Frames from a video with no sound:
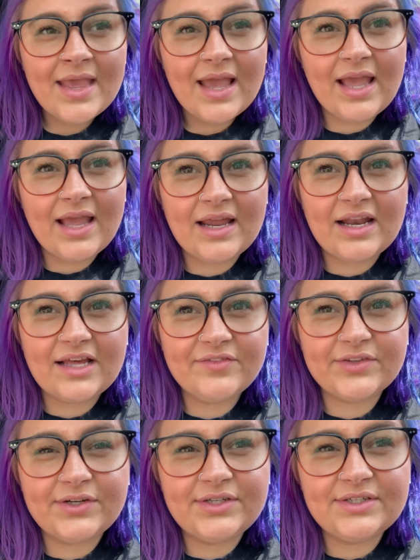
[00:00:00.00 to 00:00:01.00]
And I've
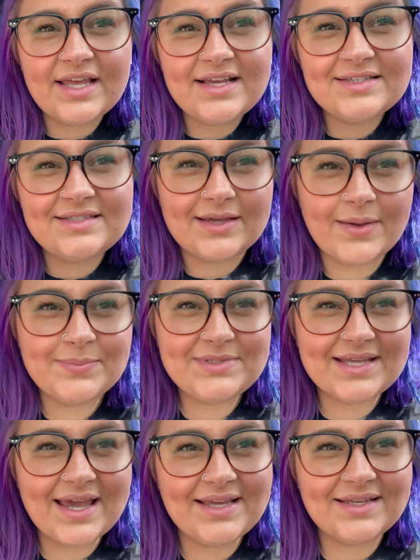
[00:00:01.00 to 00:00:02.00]
learned, like, some
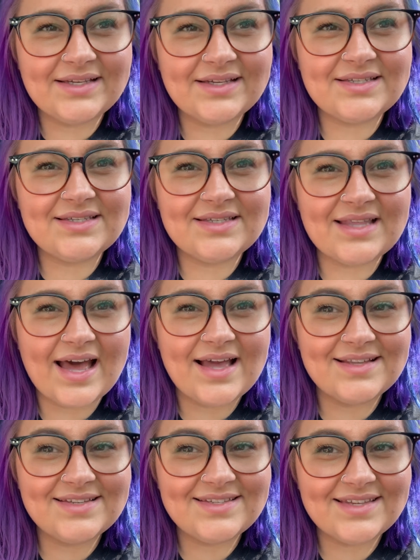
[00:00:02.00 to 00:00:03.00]
psychics
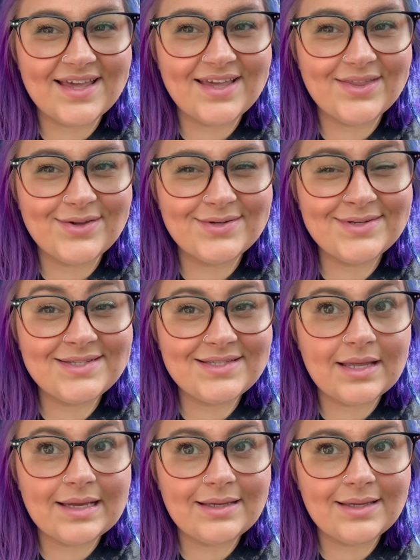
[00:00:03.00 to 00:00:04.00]
that say they're
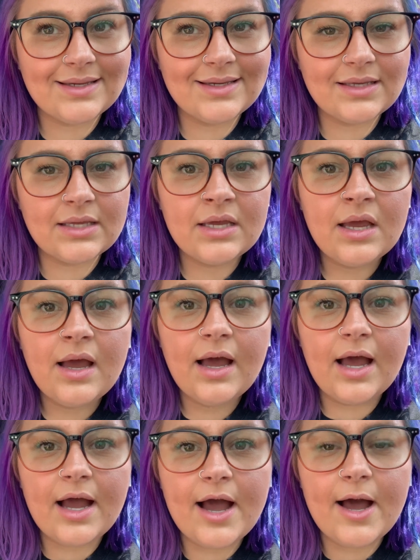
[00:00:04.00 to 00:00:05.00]
psychic,
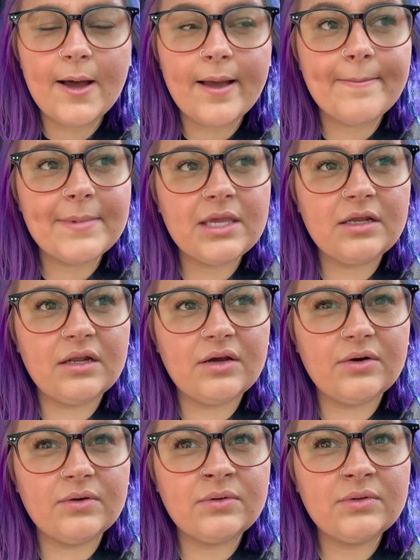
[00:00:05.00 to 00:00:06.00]
you
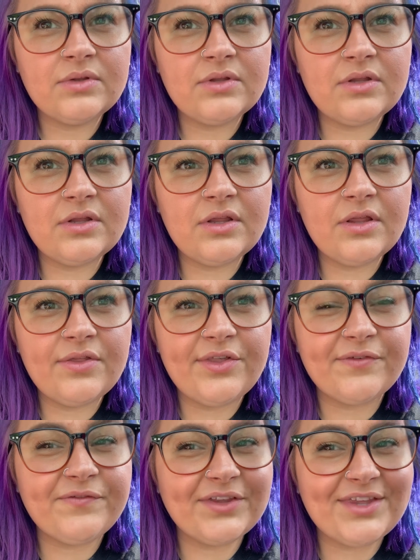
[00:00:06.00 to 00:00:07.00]
know,
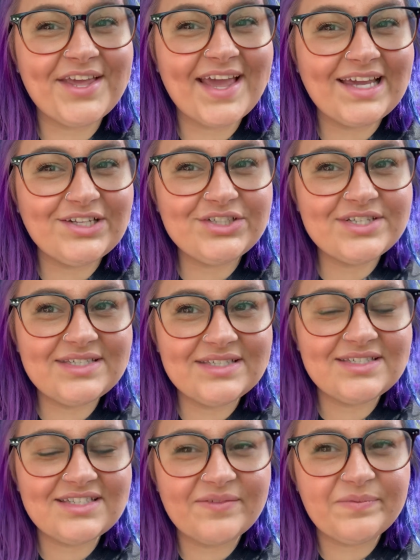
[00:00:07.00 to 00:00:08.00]
they're feeling anxious
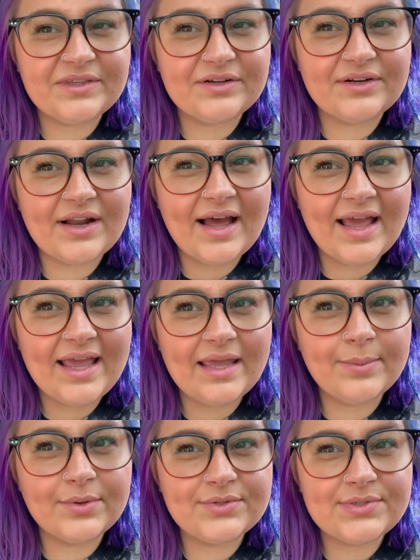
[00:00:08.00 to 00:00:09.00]
and stuff, but they're not
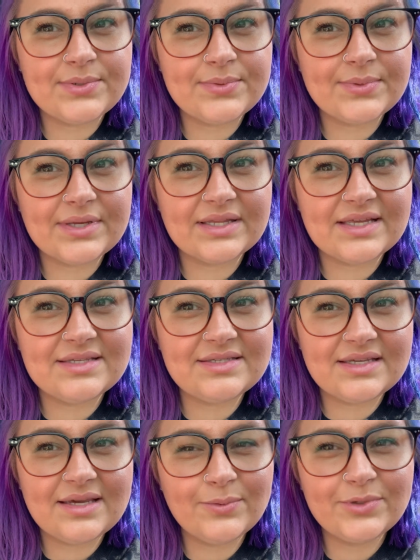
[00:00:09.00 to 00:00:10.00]
able to really
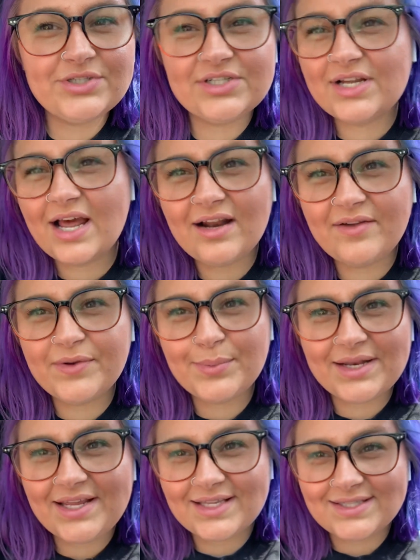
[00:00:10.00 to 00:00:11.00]
see it, which not
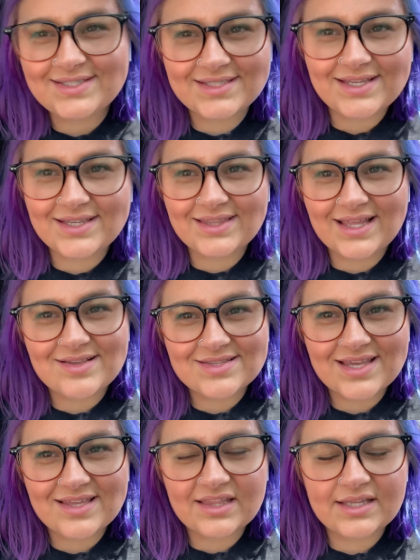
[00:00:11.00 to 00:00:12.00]
everybody can see things
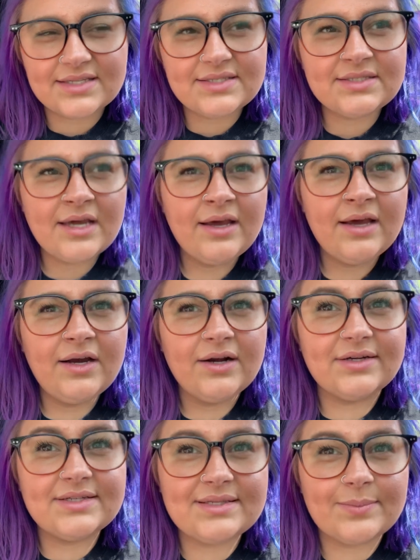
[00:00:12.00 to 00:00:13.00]
like this.
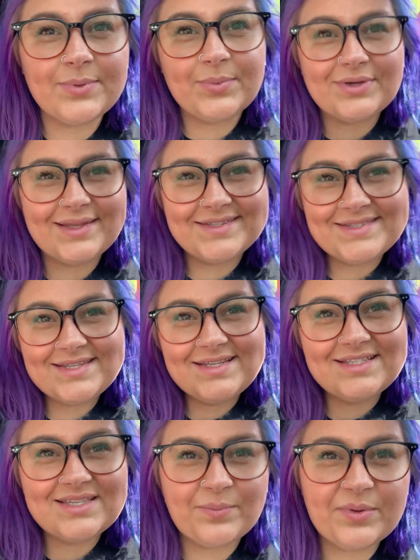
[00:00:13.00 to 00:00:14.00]
Or some people can
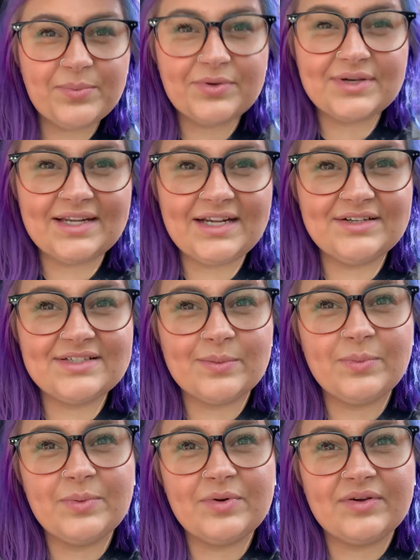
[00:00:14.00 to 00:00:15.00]
see, some people can hear,
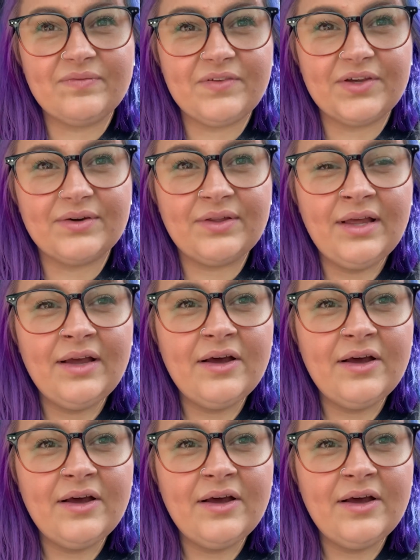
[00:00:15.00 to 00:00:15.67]
some people can feel.